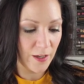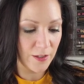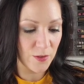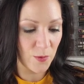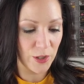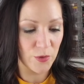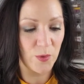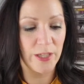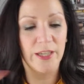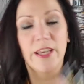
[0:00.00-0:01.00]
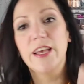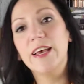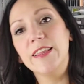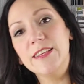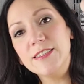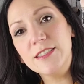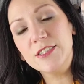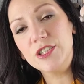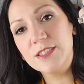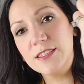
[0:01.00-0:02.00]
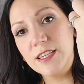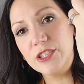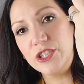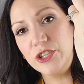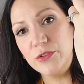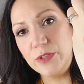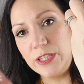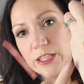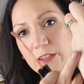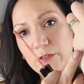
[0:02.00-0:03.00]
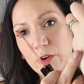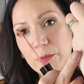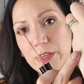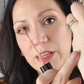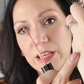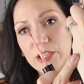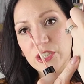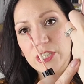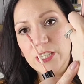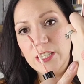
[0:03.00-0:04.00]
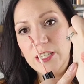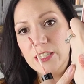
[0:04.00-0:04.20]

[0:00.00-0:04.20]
I'll swatch one. This is just such a unique formulation.